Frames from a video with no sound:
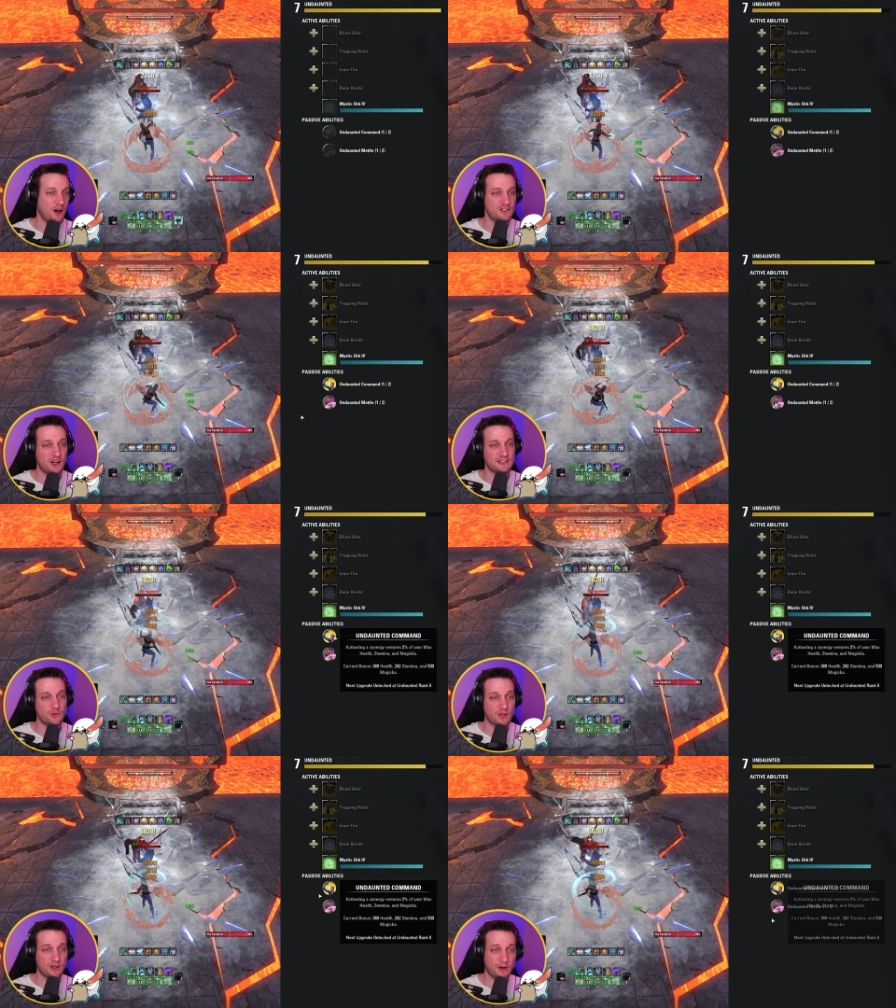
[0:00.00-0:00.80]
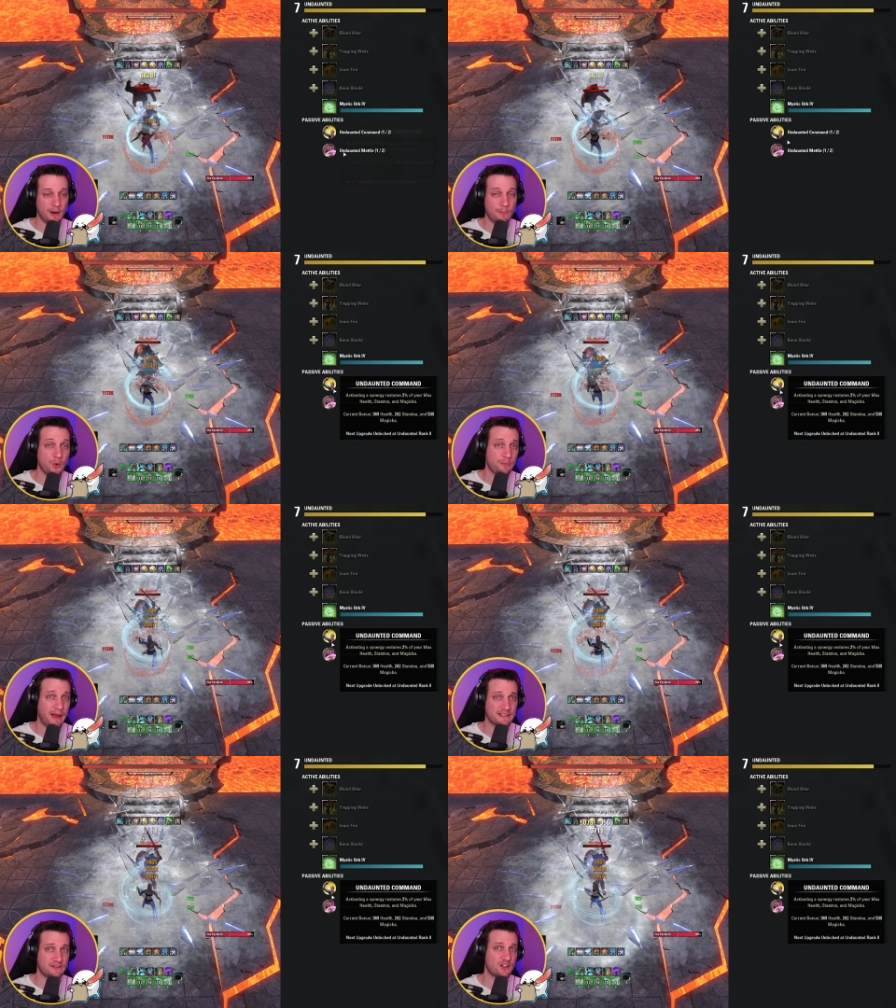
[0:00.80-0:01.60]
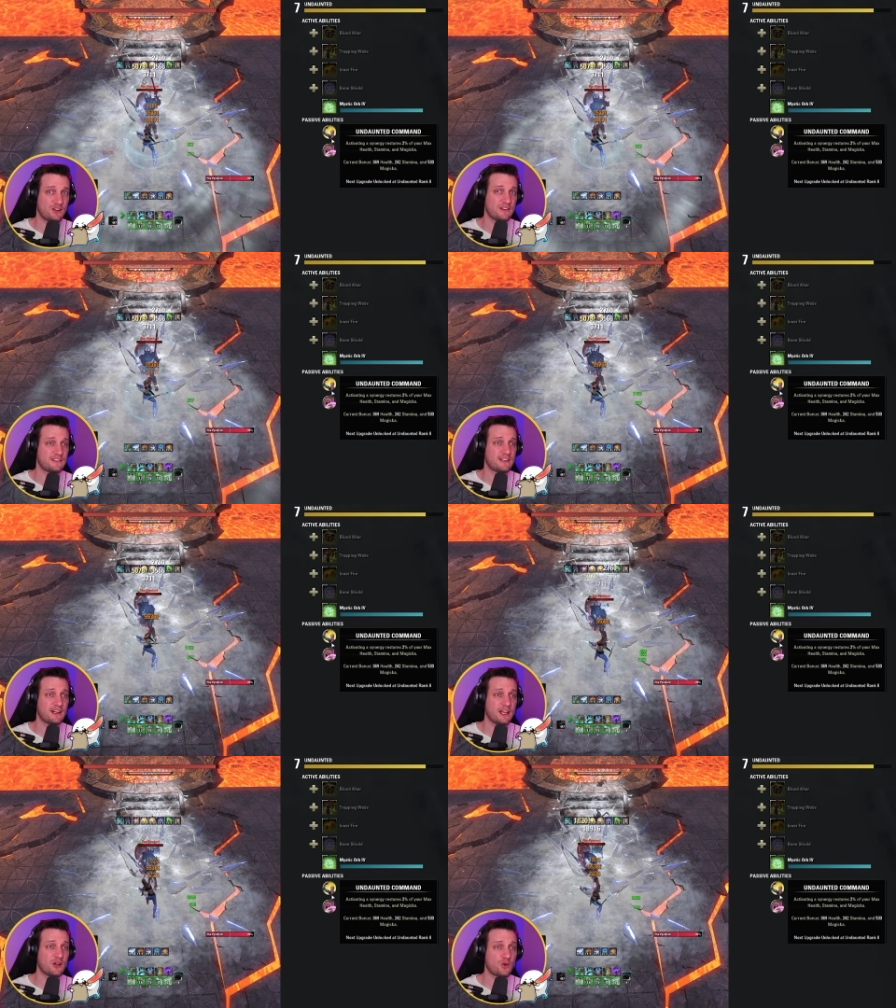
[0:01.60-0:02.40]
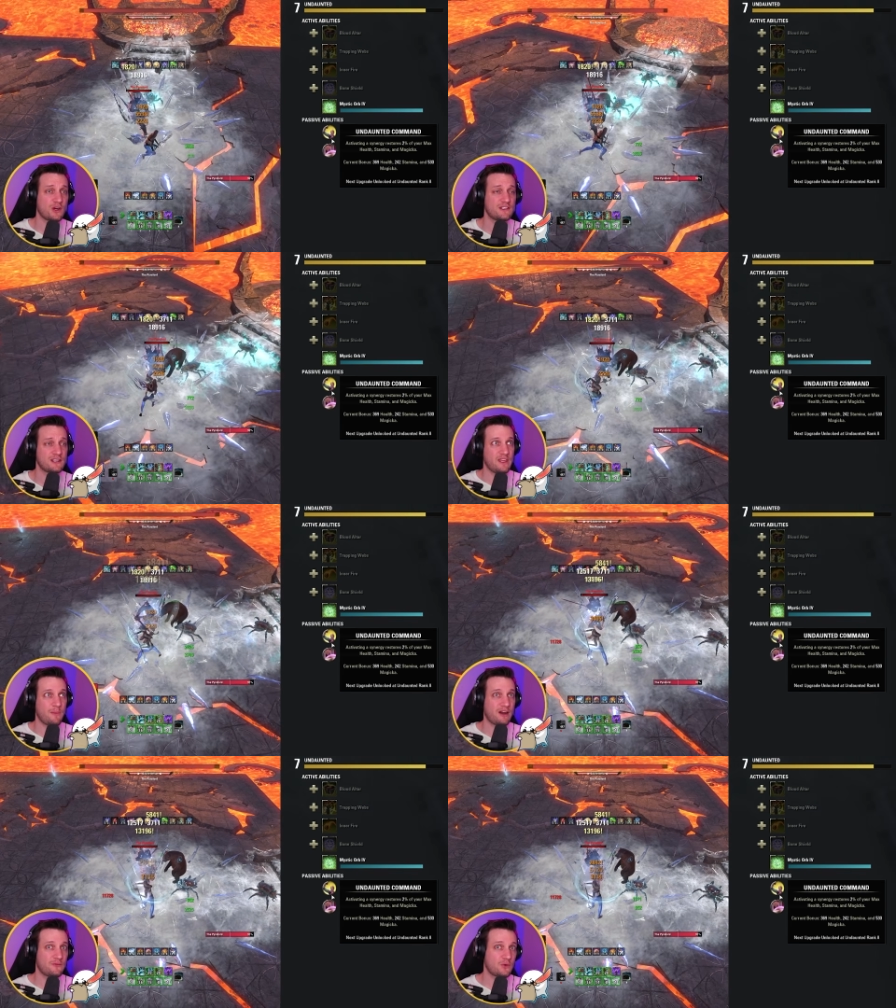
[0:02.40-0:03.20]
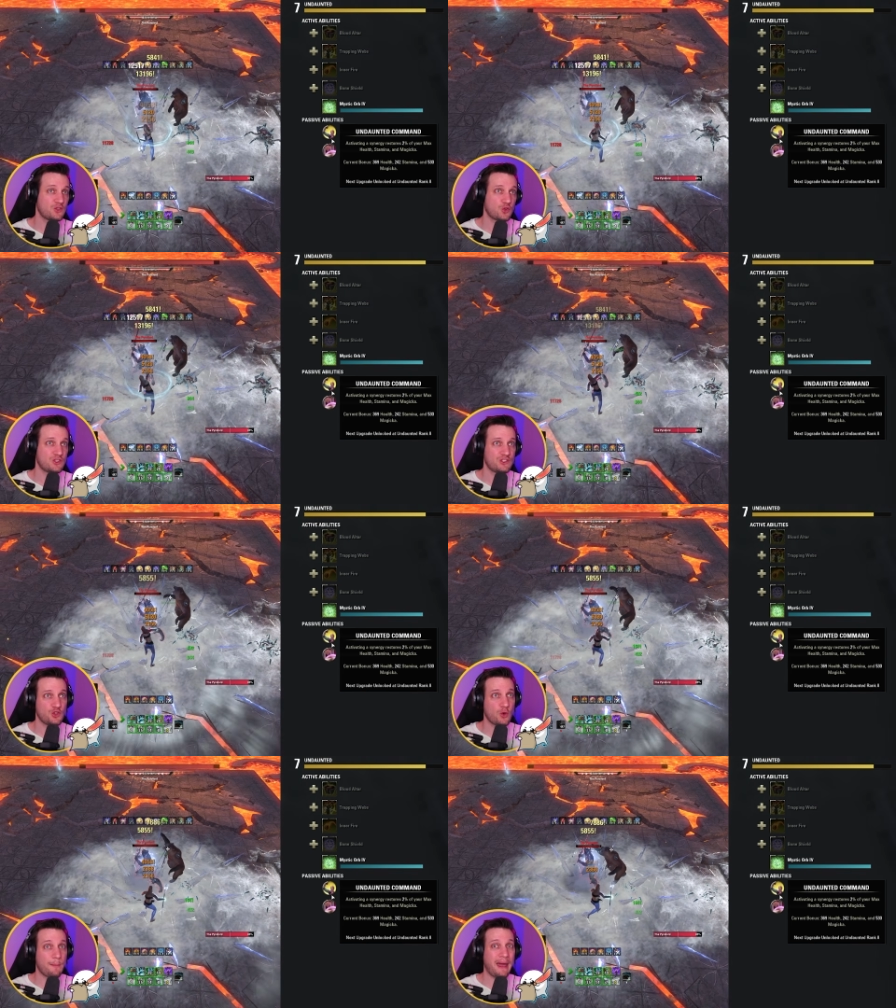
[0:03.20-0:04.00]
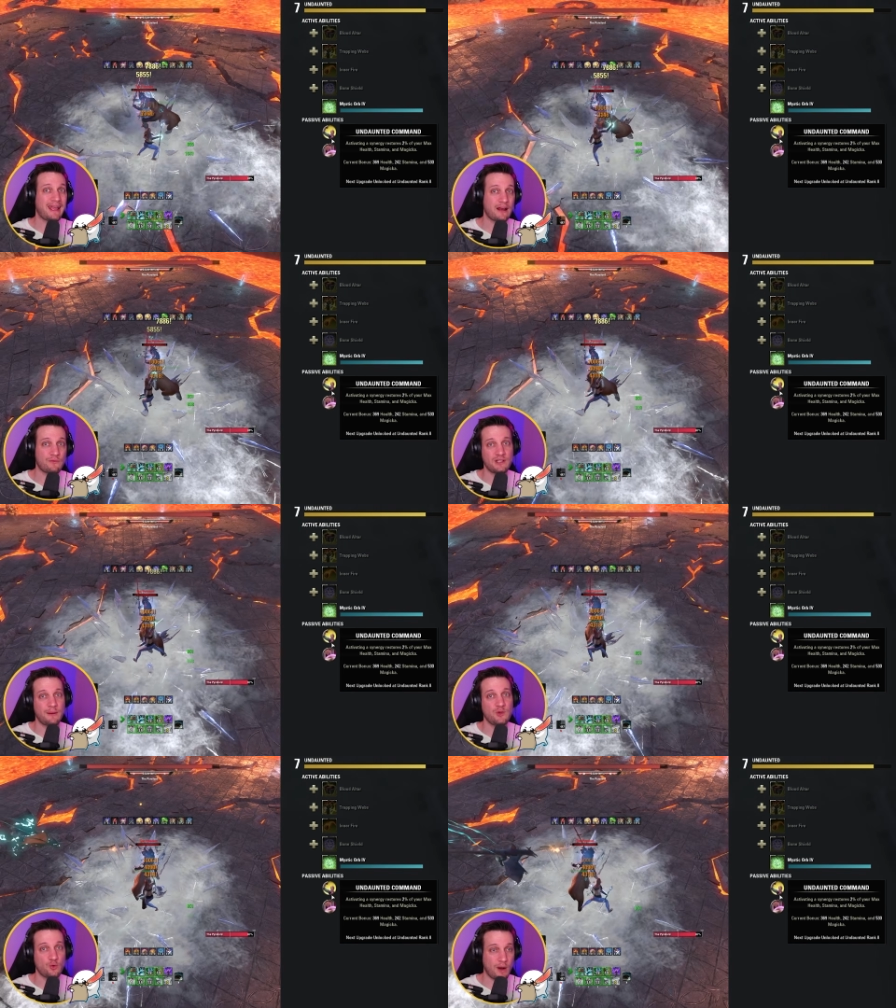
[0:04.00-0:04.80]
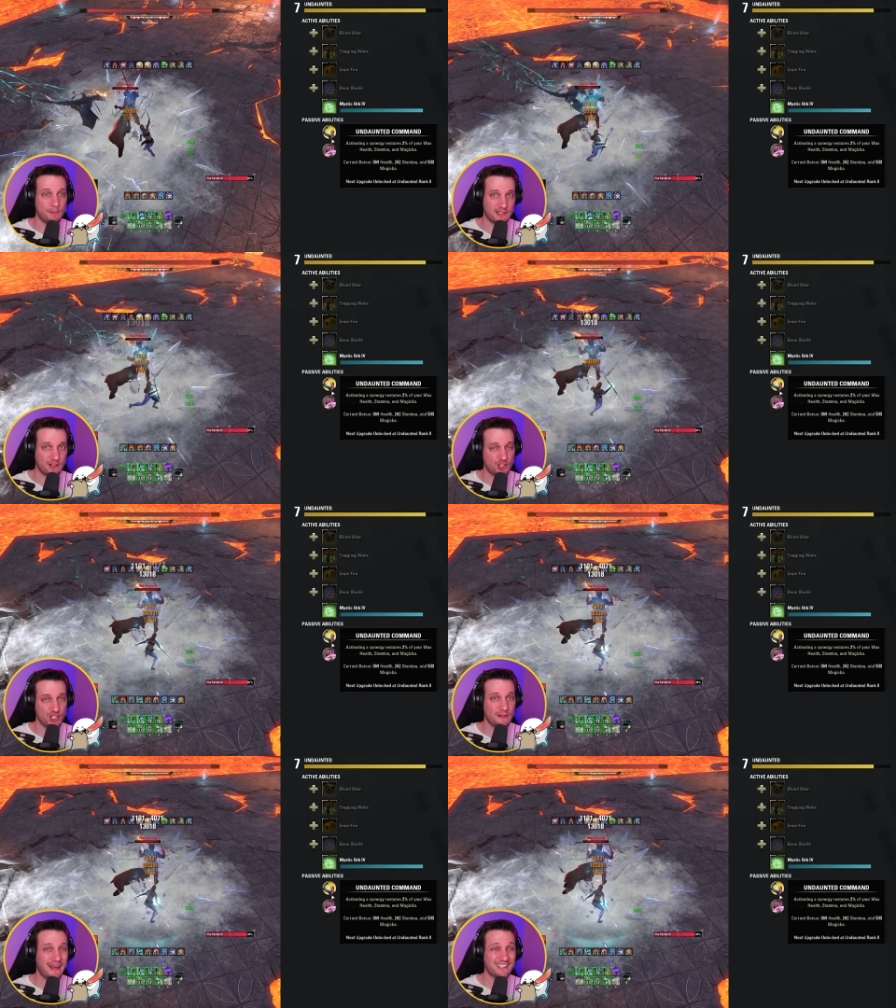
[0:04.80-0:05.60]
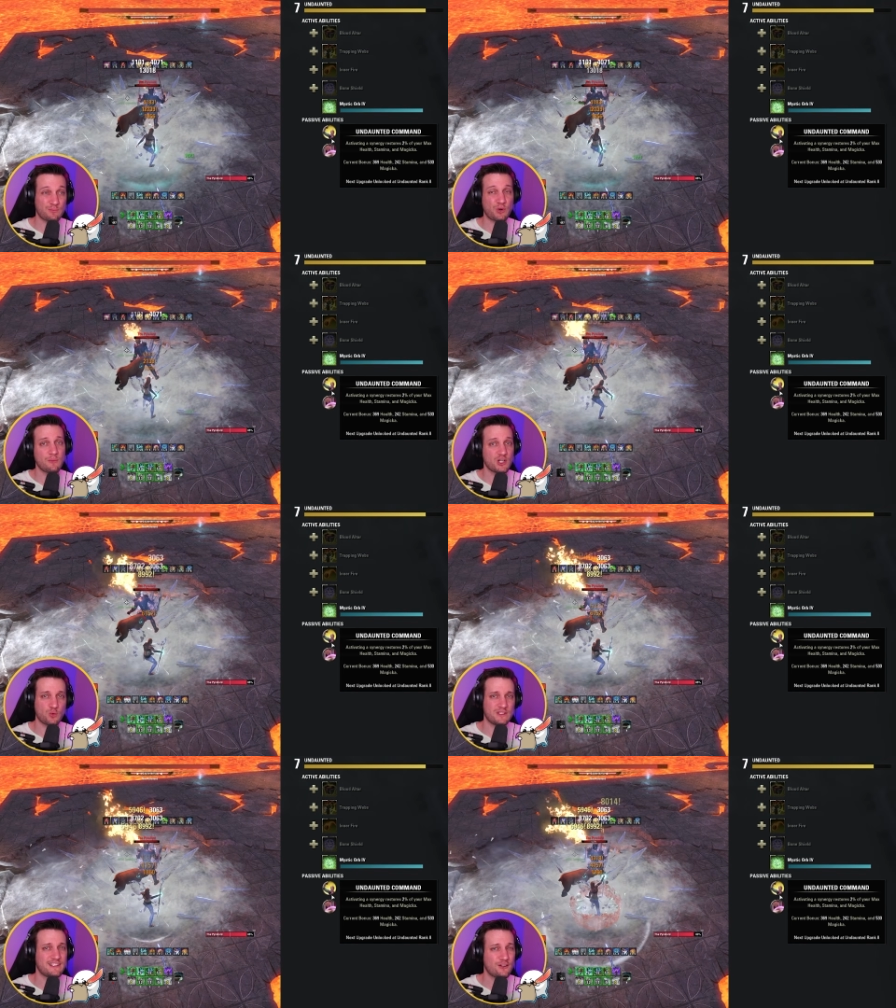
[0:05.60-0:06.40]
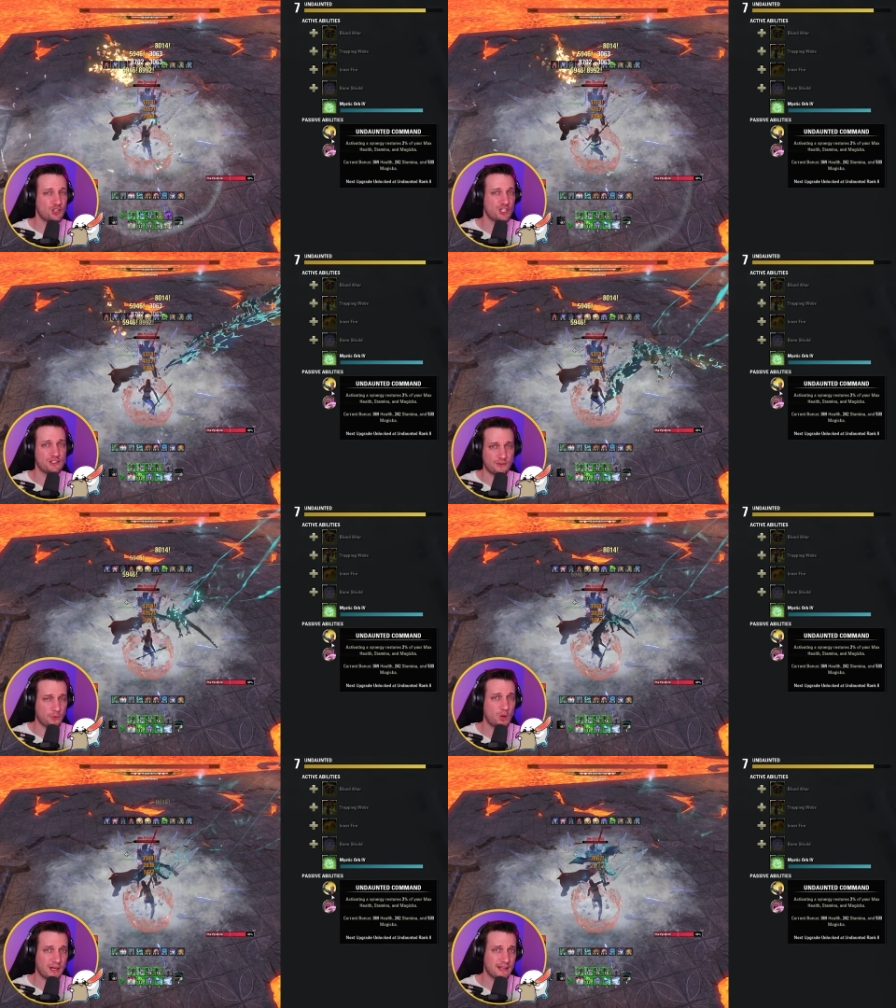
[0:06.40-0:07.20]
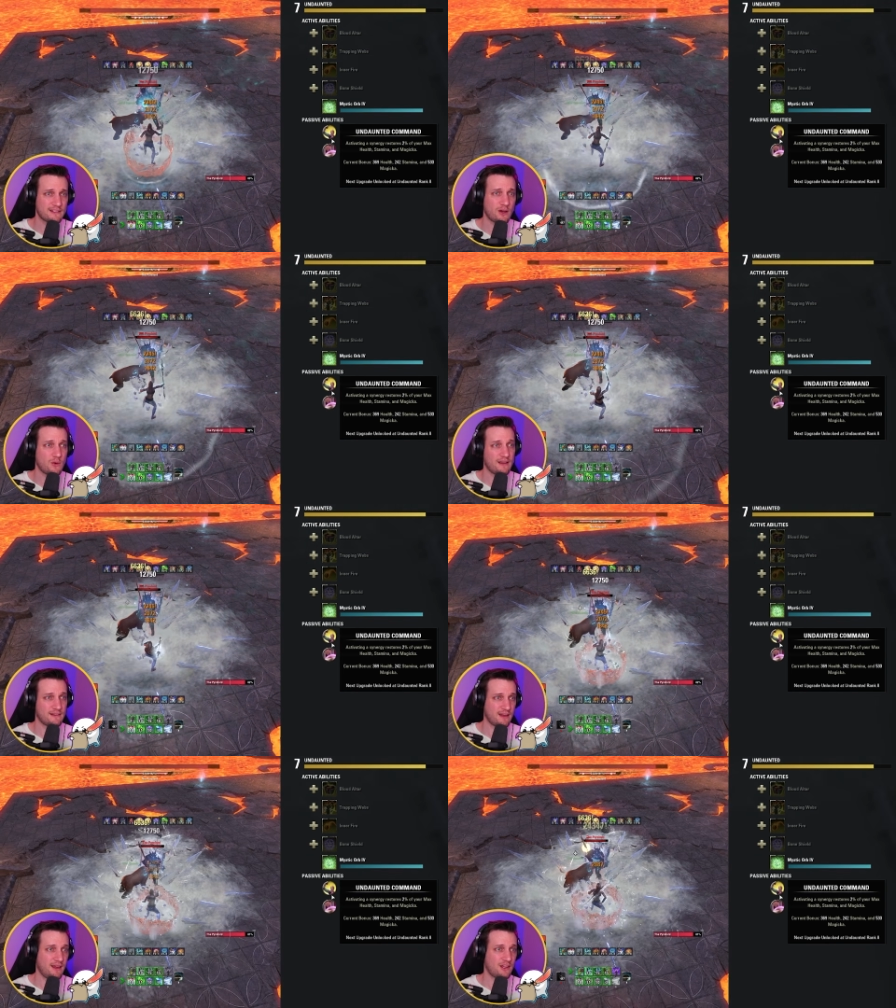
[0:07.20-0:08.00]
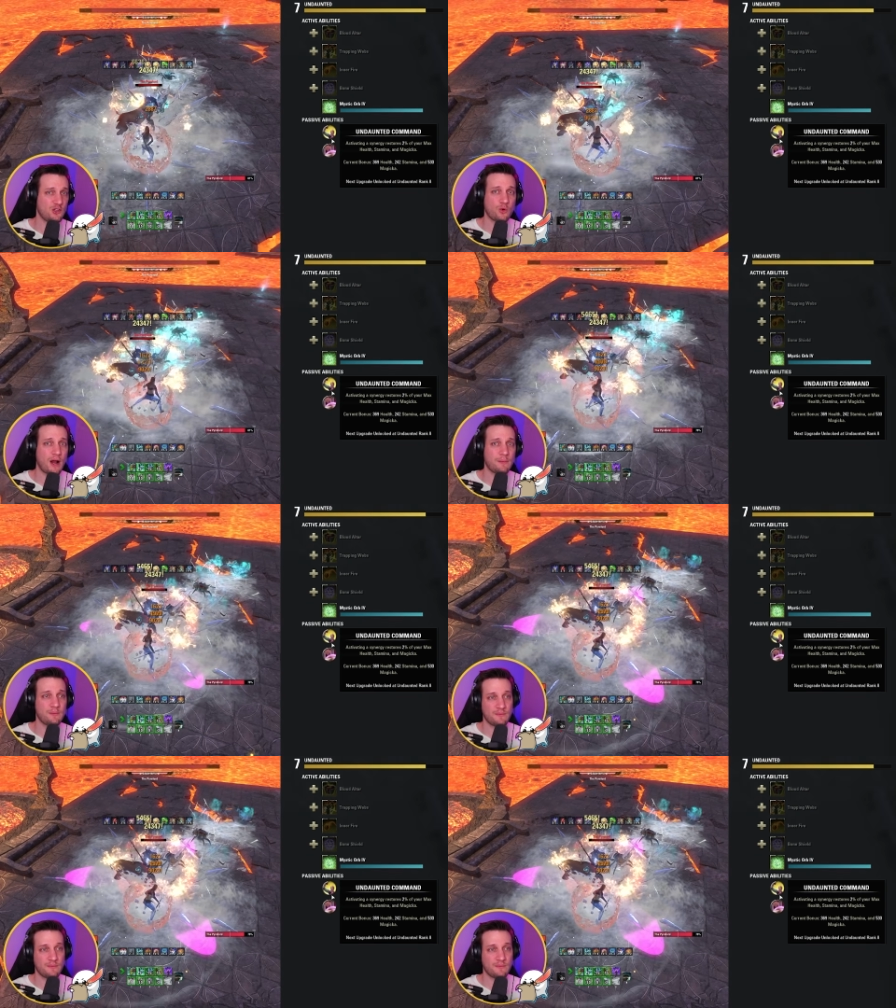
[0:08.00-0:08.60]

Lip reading: Undaunted, we're going to grab both passives here. This is going to increase the amount of resources you get back every time you grab a synergy. That's pretty much what synergies are for in ESO, is you grab them,